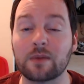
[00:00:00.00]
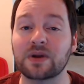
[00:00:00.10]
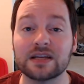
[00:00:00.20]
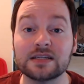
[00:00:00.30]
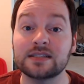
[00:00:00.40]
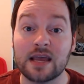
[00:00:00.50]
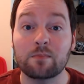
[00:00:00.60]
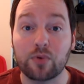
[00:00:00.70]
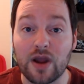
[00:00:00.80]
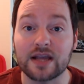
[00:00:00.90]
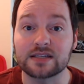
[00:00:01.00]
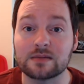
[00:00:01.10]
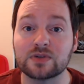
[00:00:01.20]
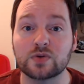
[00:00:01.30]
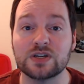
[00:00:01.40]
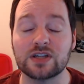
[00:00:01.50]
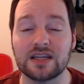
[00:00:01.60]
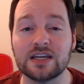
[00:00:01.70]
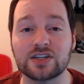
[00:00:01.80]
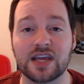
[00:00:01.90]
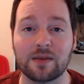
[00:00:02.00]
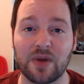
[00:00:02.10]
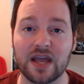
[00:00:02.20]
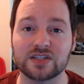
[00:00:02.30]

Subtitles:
but I did take breaks in between each campaign,